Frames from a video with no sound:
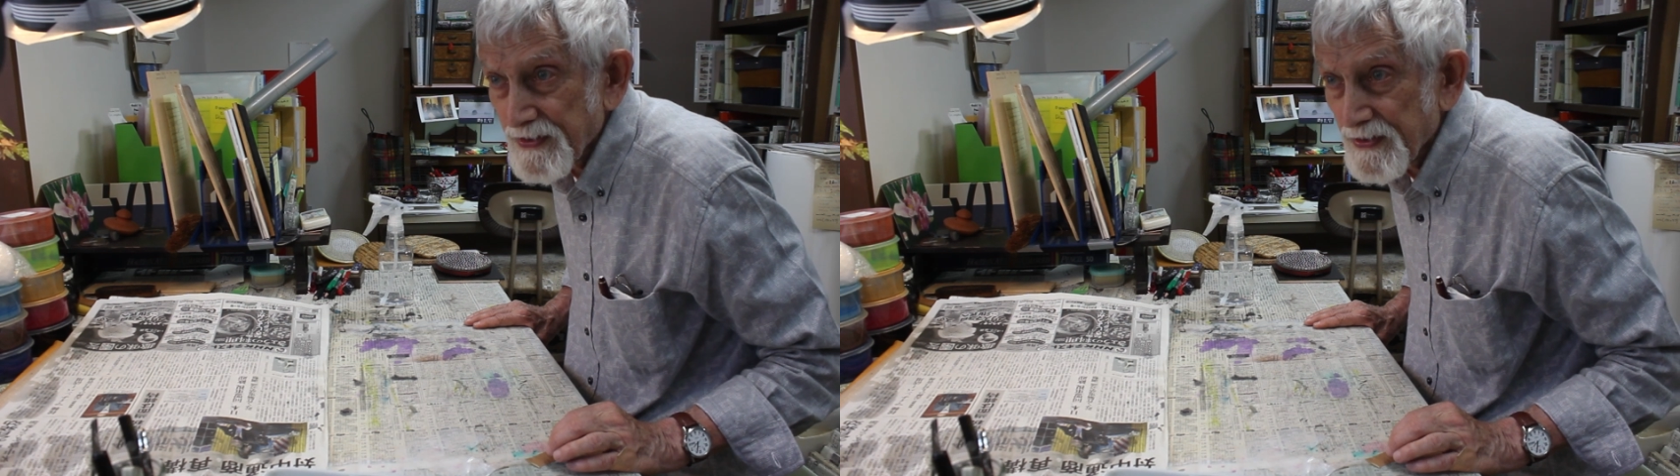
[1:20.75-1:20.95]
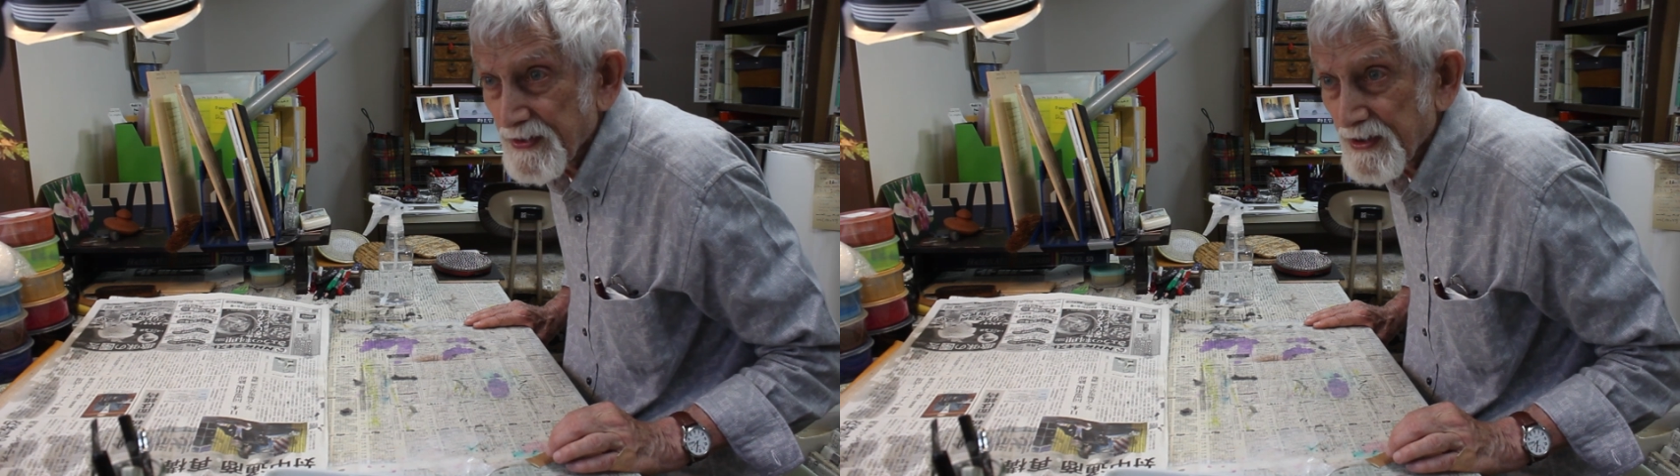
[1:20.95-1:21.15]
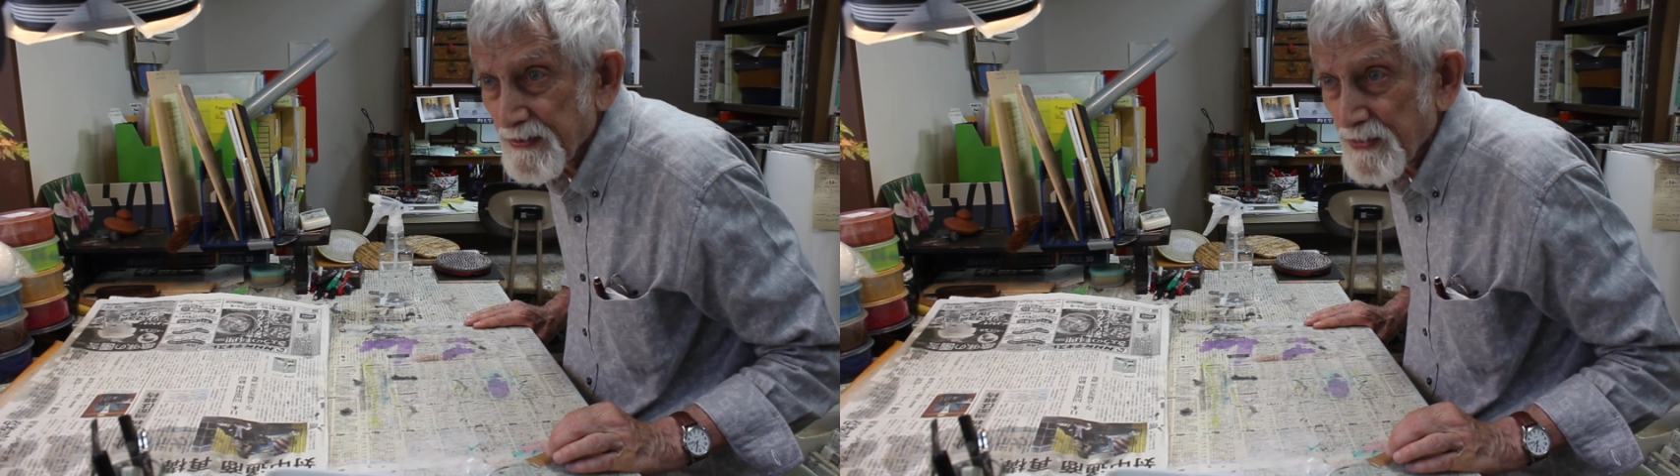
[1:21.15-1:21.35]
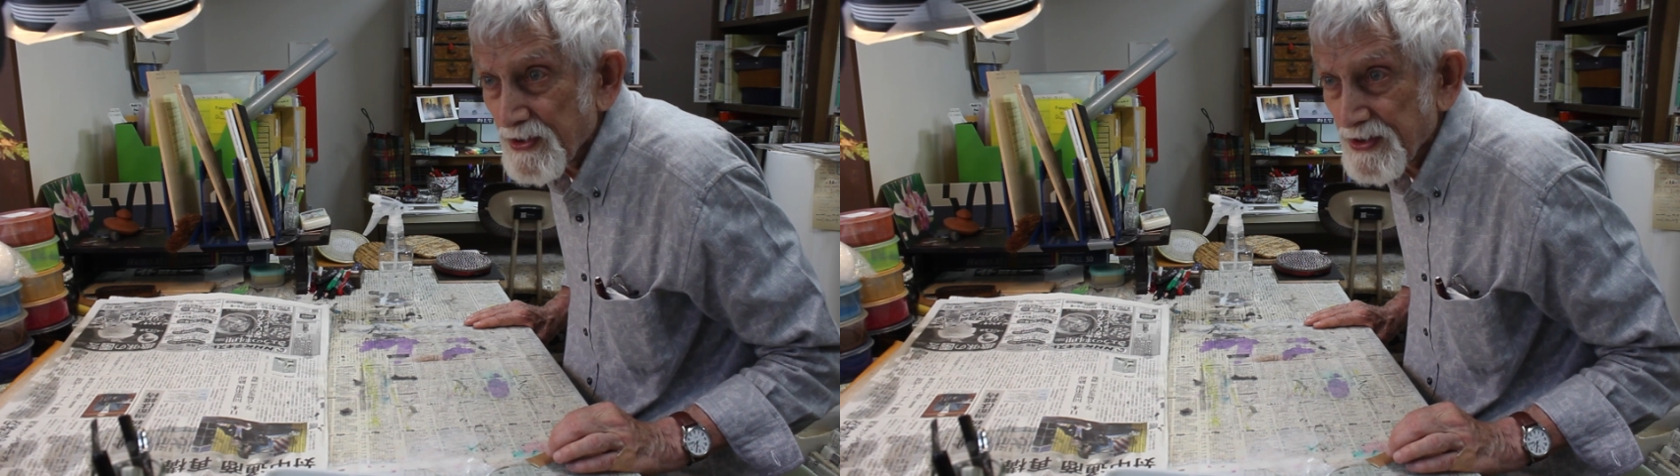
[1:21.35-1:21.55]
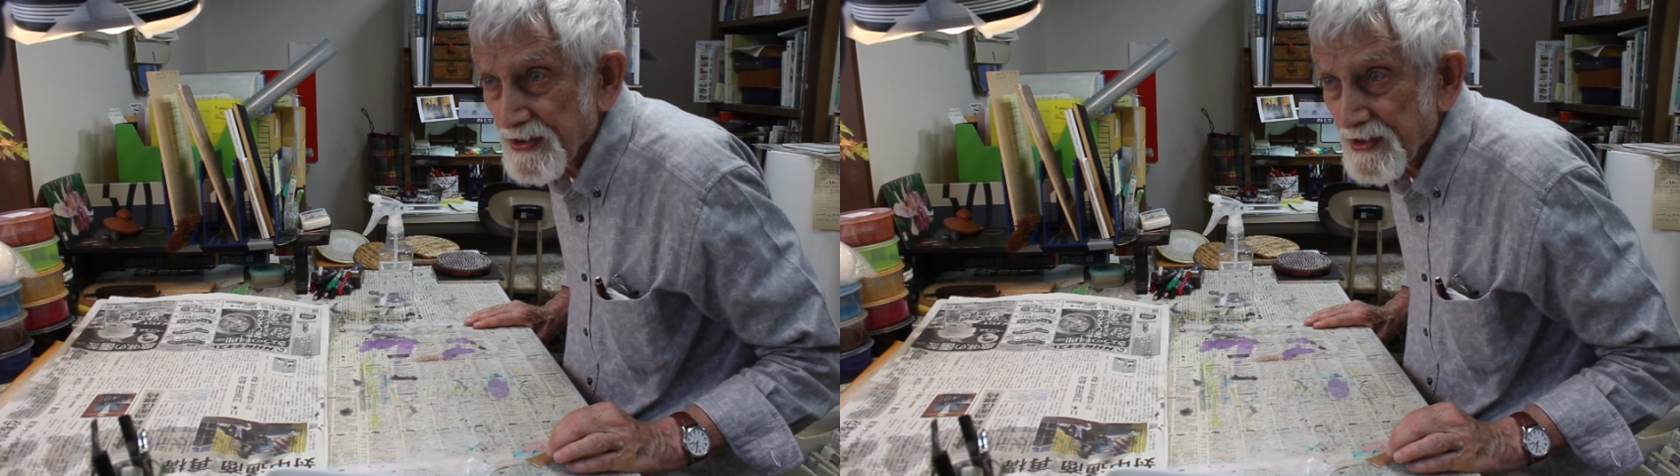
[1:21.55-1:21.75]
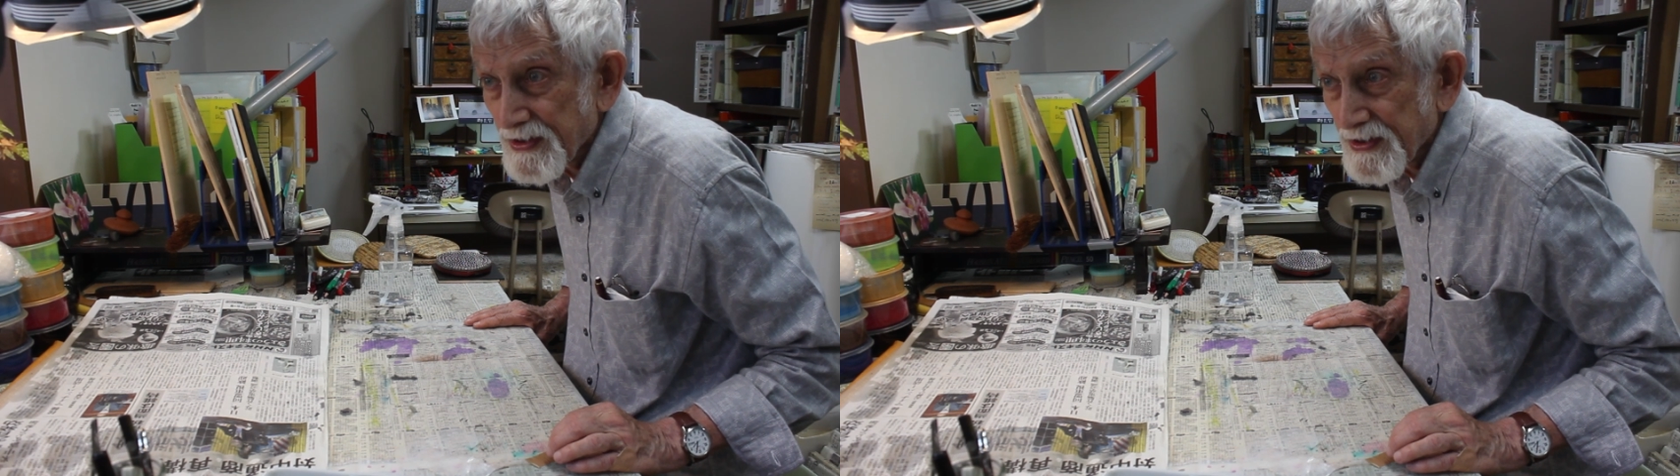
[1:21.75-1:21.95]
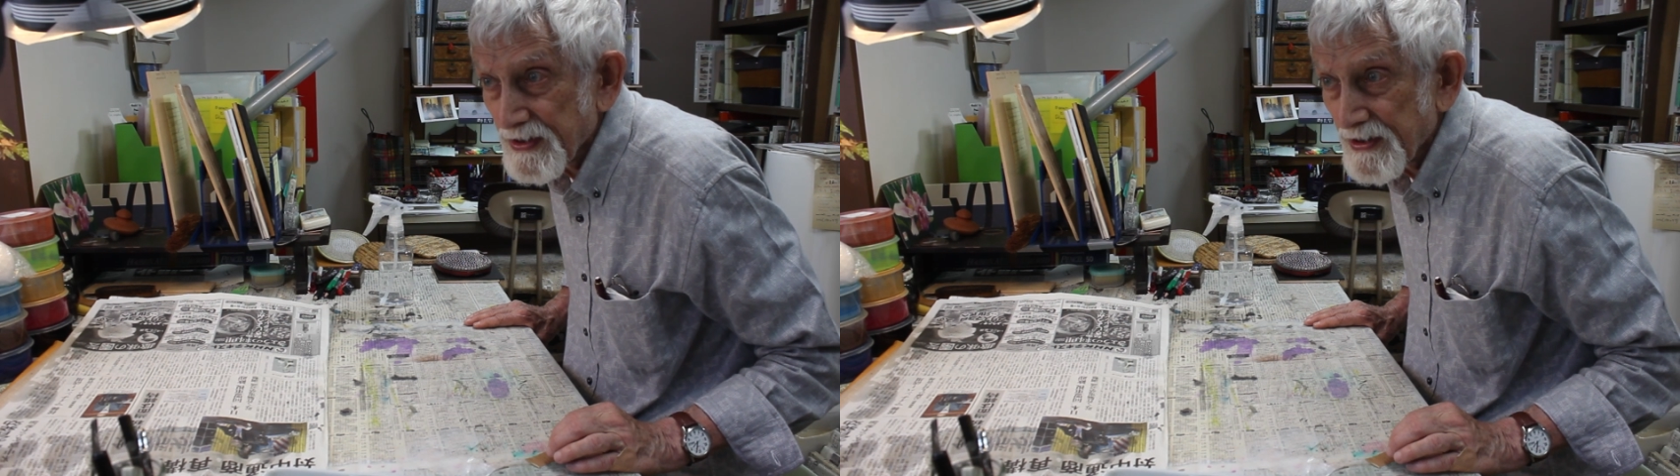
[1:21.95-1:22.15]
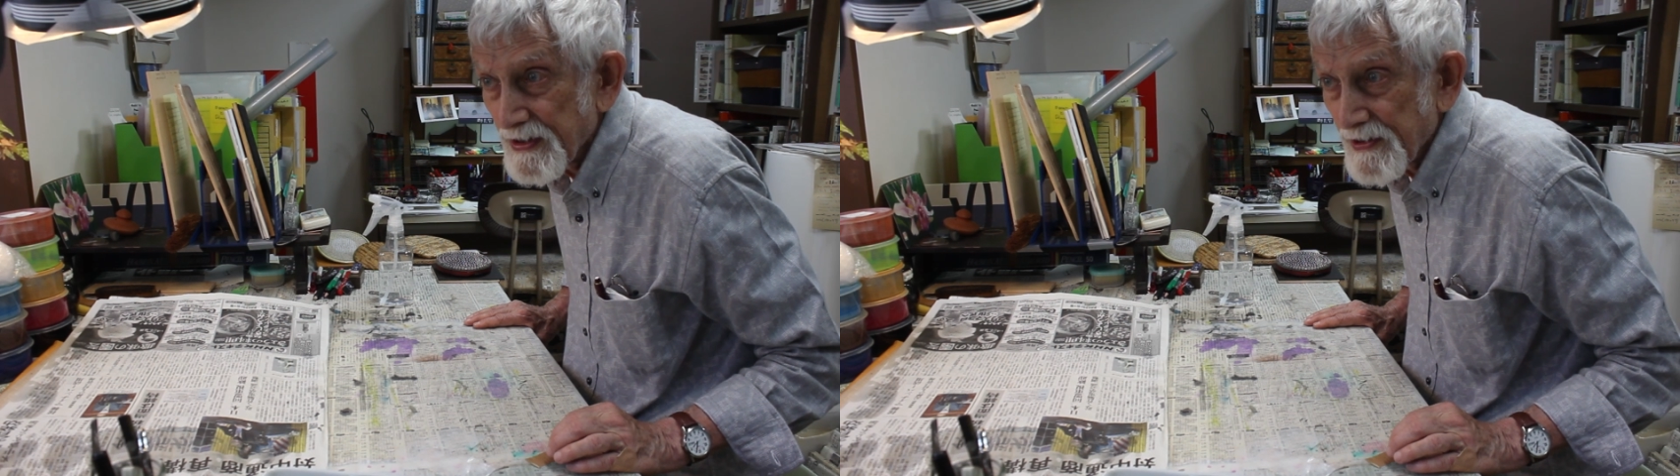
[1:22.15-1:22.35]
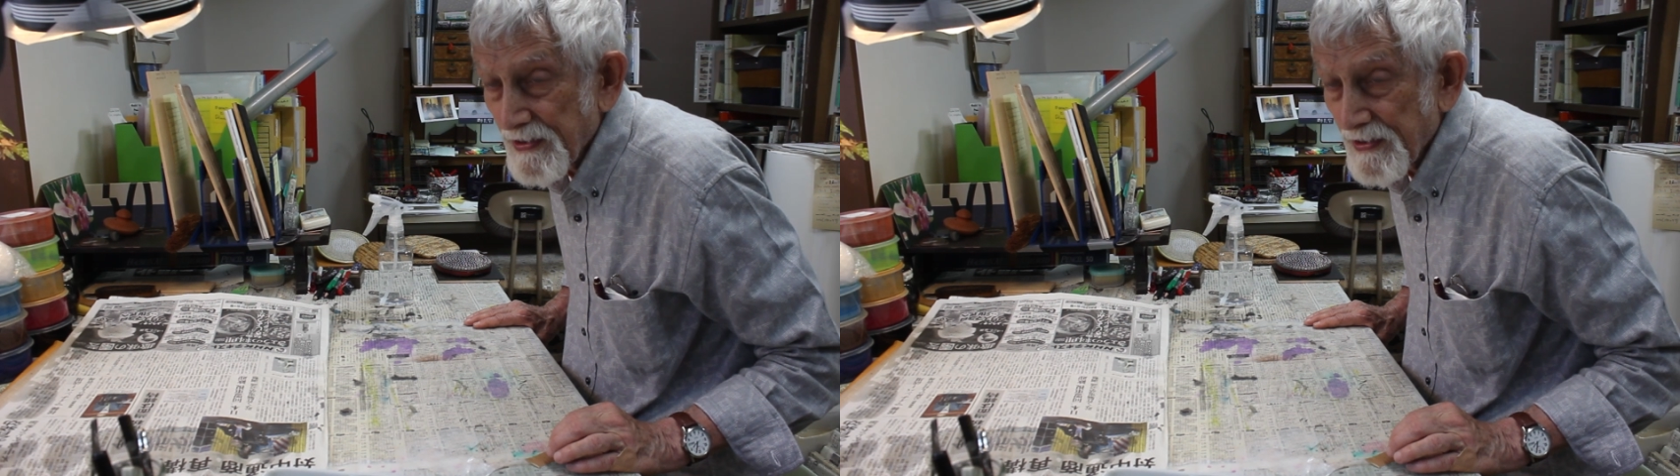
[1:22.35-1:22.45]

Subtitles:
to moisten it.